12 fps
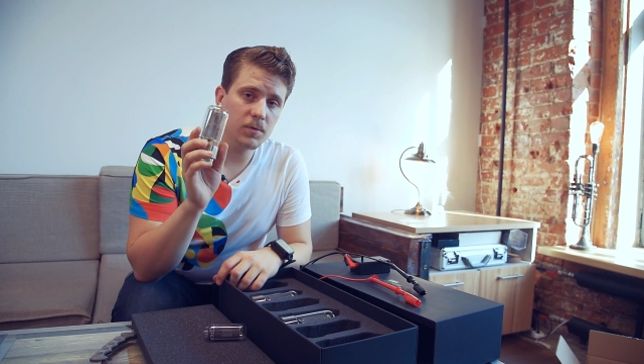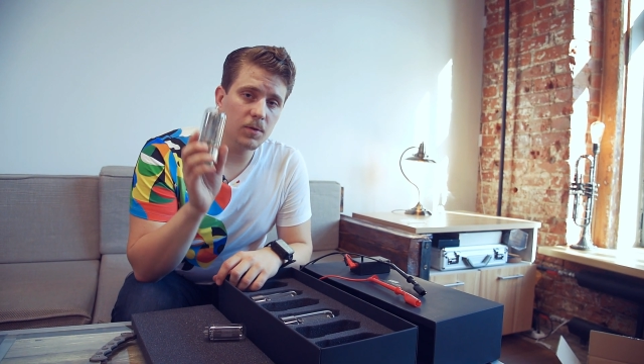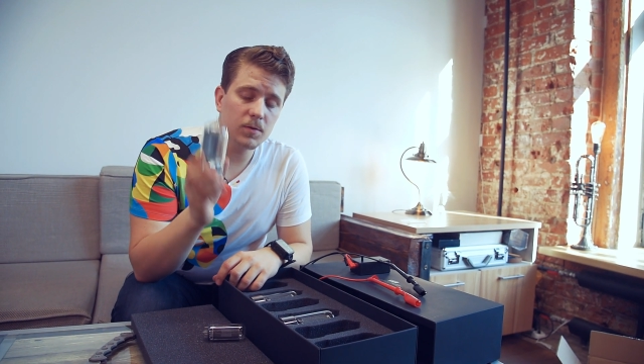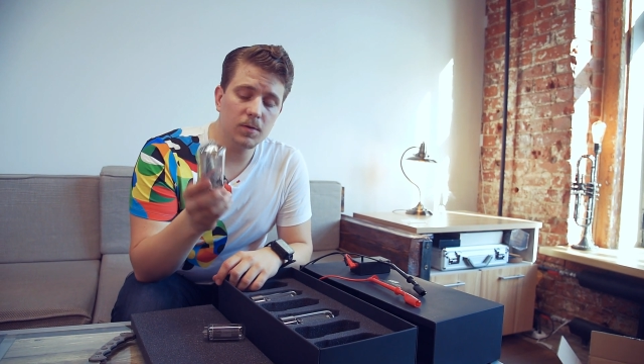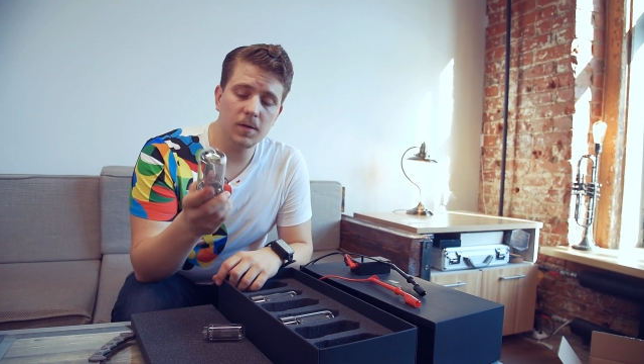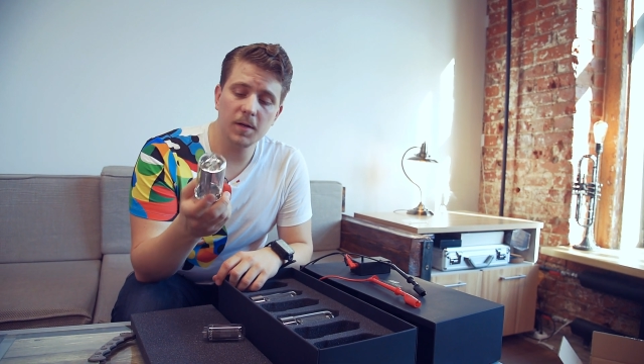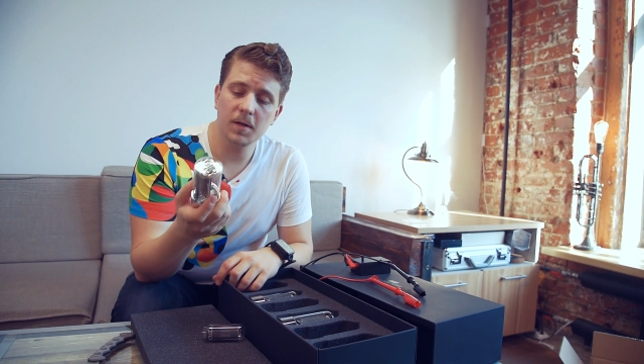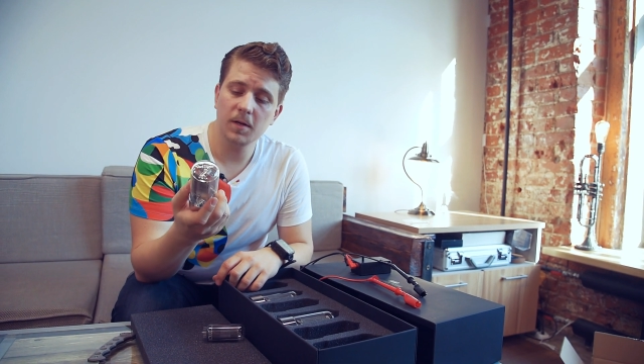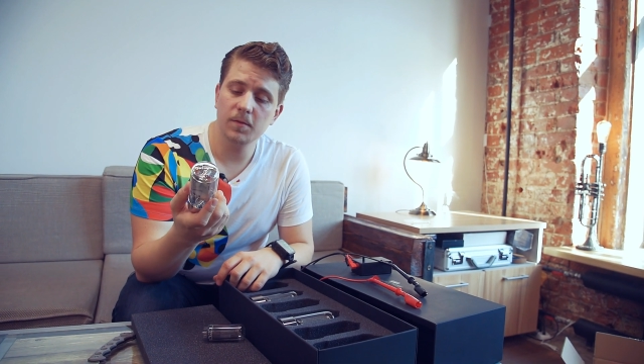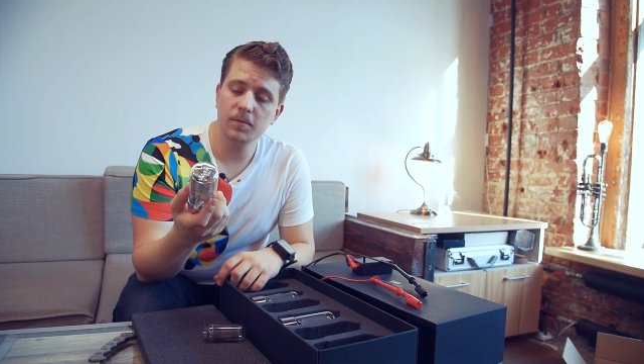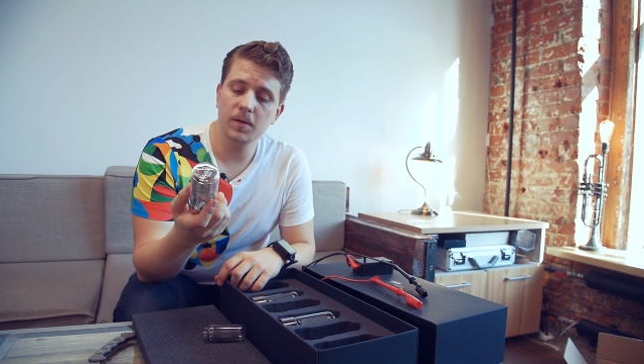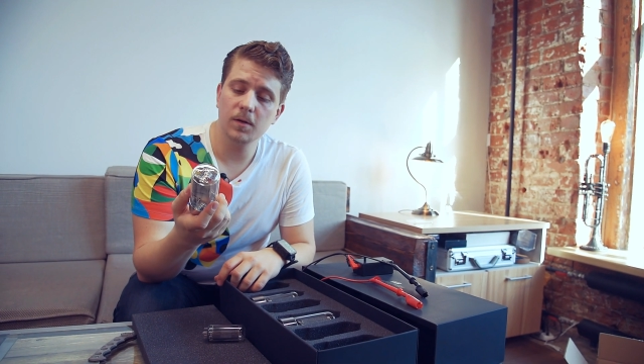total I
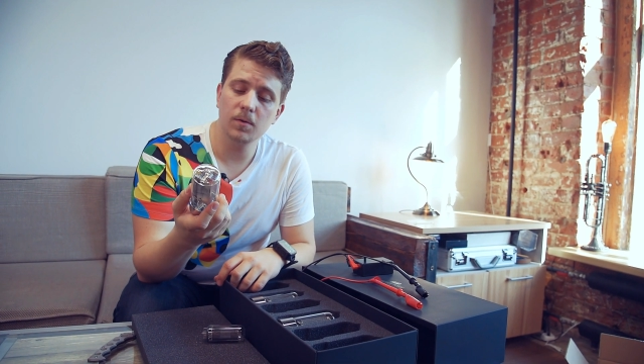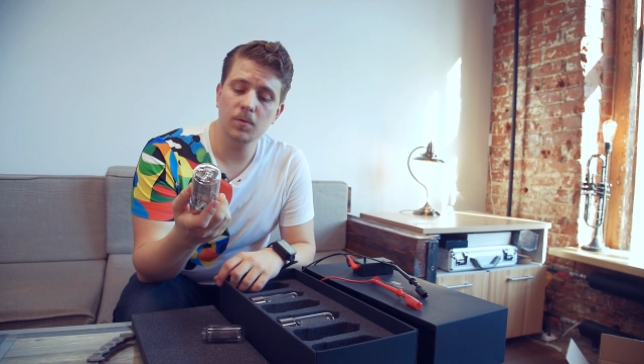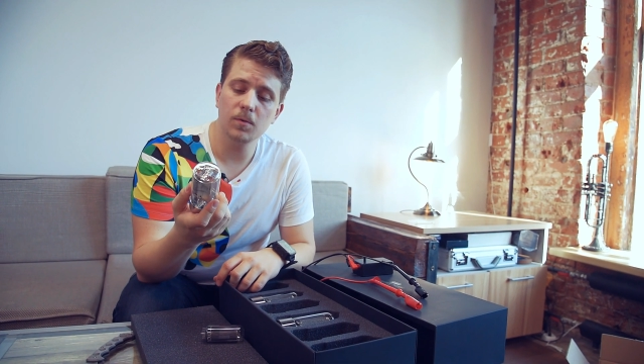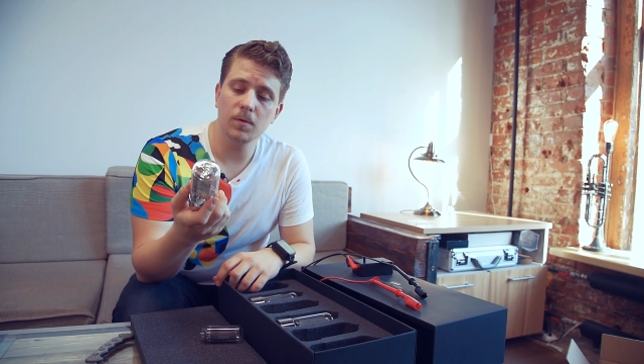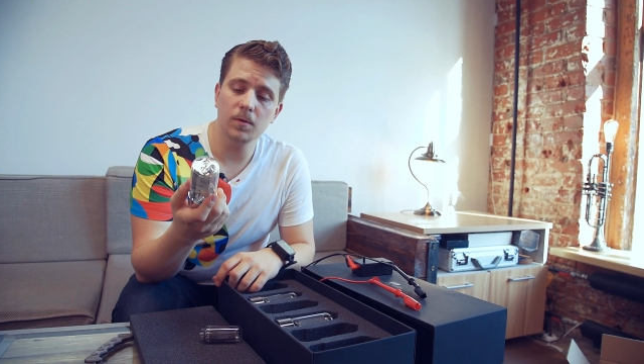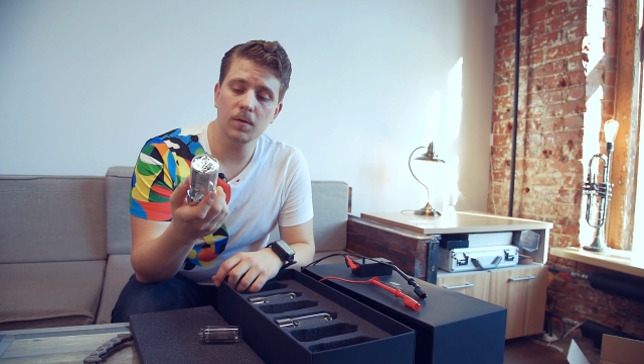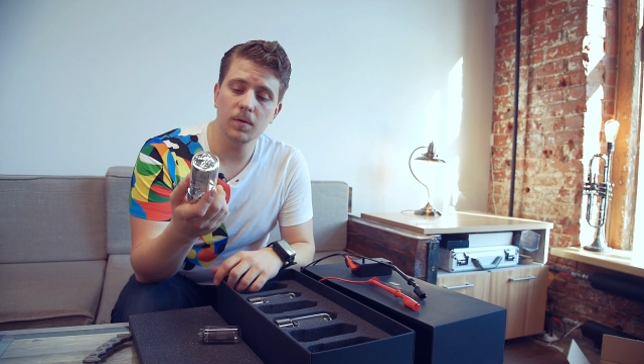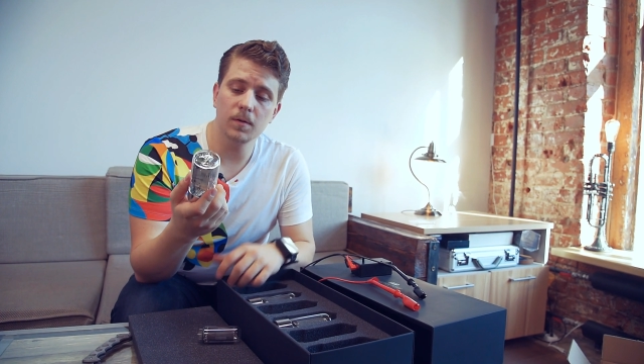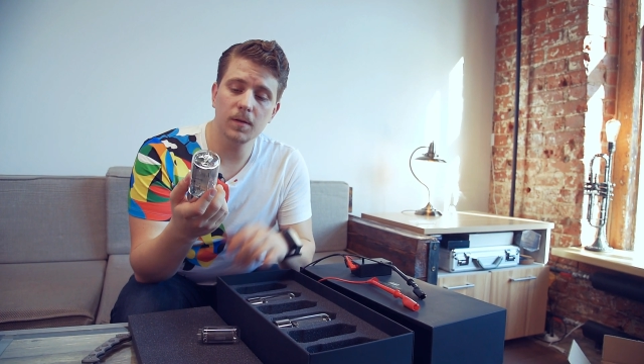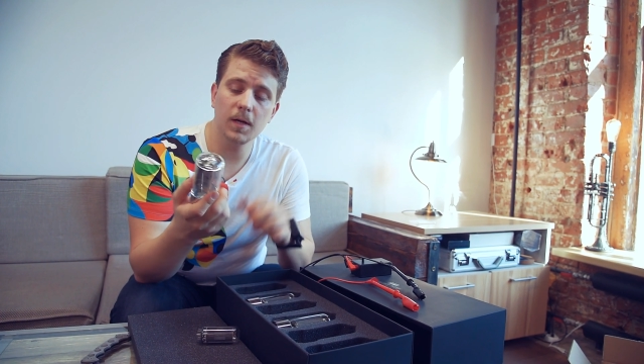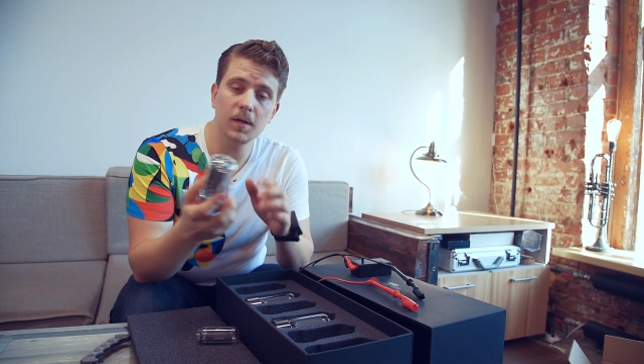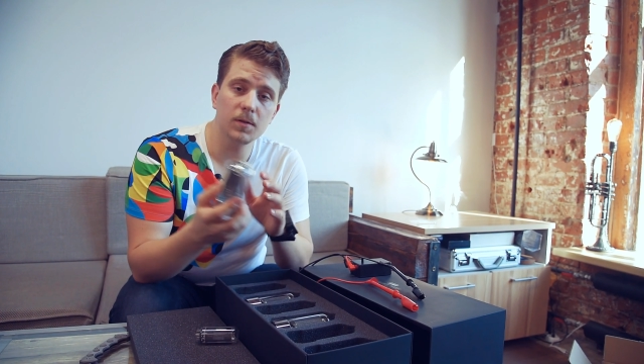have now uh,
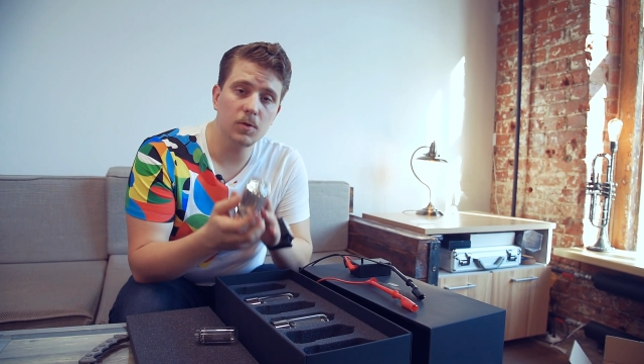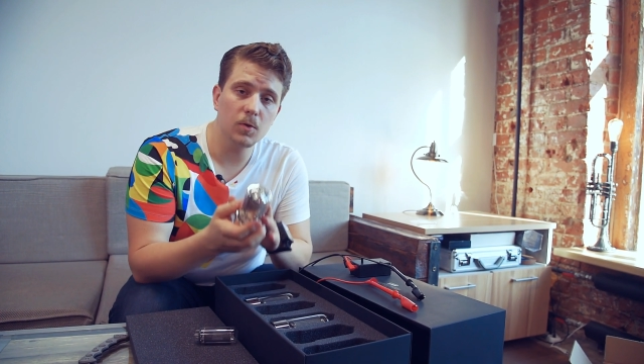nine